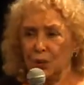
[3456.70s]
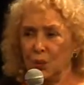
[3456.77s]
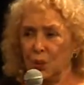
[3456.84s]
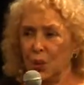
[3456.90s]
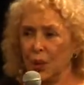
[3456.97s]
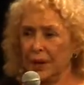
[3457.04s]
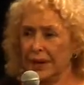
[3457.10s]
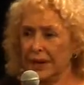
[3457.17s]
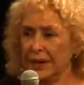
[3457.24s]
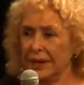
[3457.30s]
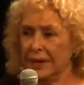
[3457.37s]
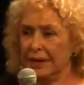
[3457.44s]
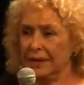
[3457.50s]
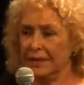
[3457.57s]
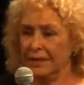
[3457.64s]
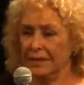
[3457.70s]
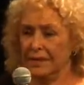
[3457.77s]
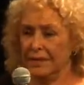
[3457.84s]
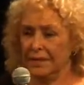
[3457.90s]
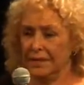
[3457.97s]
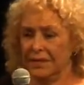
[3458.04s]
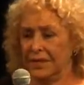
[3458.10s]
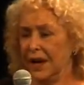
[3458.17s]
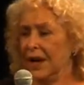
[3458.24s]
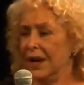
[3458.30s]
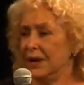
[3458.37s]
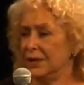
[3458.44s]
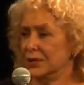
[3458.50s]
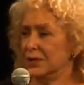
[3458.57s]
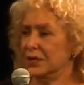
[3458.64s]
one
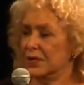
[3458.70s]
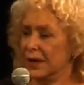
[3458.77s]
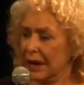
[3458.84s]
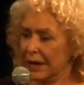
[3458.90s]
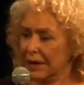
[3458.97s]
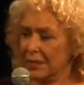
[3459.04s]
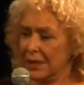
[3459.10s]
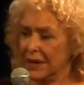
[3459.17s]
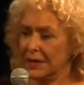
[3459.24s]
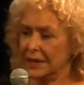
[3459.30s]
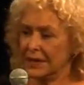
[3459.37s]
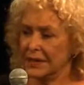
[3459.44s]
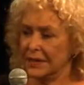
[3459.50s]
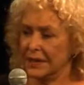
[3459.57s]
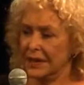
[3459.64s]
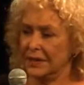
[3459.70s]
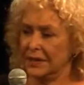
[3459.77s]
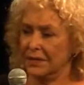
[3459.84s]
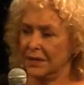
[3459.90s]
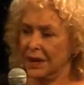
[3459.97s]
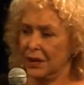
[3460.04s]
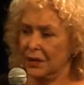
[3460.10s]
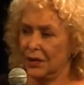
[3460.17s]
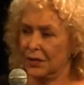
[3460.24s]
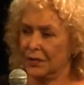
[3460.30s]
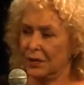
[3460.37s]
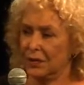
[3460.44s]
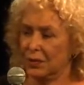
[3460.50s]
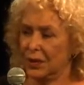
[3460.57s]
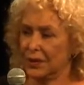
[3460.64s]
phrase or fragment in Devour
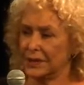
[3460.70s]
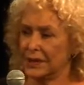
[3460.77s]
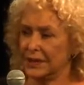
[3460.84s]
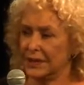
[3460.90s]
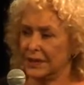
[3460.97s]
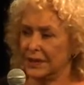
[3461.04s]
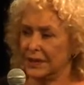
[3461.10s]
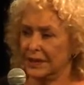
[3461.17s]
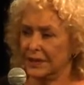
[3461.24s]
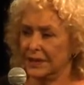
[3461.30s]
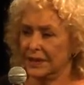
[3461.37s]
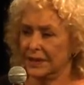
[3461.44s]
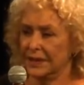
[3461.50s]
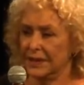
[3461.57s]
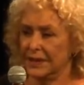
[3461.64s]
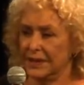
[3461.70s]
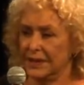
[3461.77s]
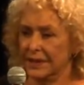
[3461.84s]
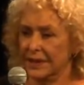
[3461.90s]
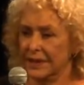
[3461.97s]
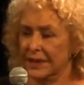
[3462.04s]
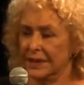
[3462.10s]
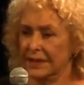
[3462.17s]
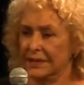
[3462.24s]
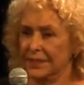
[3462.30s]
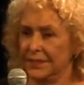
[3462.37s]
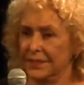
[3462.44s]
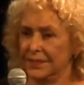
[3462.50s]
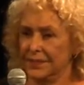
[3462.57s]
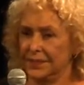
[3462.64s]
that wasn't
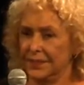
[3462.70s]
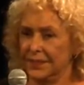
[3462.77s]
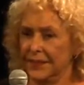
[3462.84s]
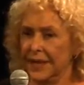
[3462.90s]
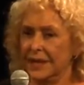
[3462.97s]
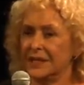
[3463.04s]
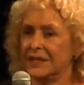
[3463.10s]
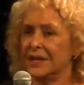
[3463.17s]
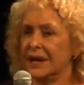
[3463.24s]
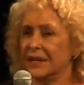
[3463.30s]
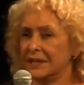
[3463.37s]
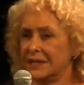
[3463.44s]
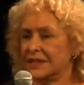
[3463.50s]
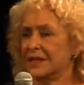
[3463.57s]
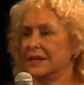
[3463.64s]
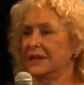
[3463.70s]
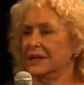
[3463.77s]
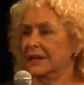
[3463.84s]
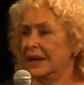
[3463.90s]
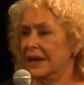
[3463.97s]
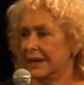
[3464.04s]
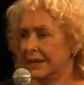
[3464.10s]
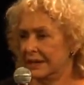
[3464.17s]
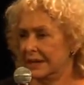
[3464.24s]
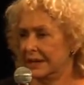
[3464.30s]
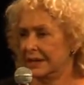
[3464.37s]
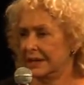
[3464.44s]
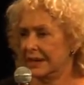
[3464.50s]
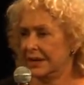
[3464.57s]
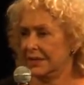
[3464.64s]
um, intensely
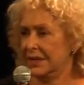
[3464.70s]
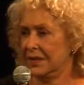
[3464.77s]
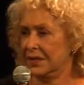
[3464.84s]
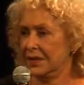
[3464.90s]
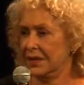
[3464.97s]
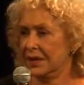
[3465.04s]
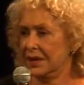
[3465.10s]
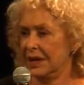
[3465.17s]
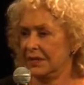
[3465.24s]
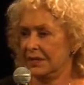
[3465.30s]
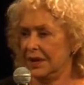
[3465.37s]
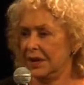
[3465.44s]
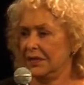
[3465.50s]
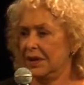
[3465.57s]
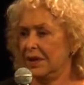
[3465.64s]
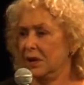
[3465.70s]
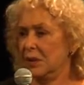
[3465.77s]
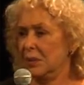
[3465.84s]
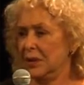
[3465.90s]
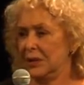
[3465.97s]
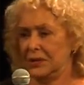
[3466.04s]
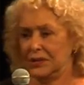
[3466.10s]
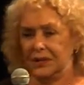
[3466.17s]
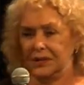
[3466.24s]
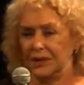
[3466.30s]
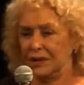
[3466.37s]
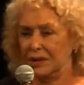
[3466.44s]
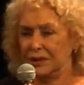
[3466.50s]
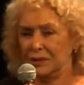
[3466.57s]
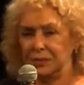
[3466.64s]
edited. Everything, every, every image in
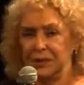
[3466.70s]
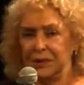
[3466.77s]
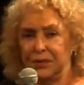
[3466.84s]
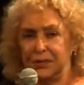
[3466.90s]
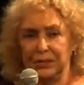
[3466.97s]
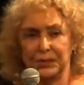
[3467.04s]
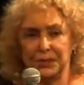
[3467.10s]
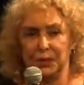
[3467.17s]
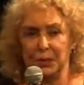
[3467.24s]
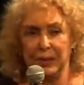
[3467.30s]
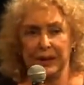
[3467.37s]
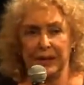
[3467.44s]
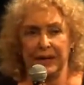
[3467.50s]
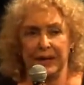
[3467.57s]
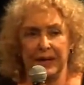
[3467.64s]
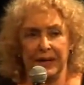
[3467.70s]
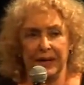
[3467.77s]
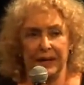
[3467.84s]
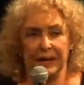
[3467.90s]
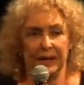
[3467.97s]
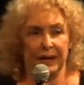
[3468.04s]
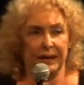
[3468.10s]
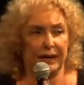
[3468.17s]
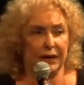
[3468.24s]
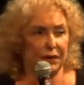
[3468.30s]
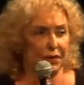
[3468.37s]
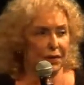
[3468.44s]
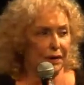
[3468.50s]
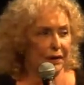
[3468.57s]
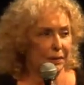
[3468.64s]
there has been through so many
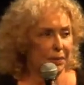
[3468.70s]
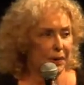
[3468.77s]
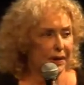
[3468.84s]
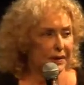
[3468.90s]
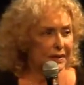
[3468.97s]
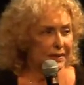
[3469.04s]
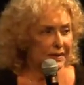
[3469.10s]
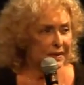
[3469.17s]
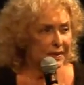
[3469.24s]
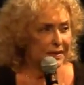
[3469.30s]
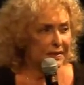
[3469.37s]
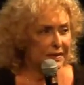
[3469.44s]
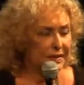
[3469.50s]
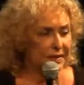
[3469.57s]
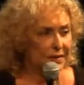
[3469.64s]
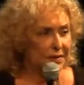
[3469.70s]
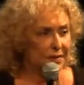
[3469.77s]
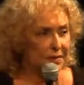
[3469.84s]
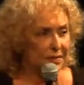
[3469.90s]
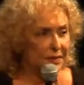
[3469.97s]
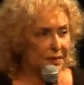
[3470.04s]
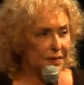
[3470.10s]
electronic processes in terms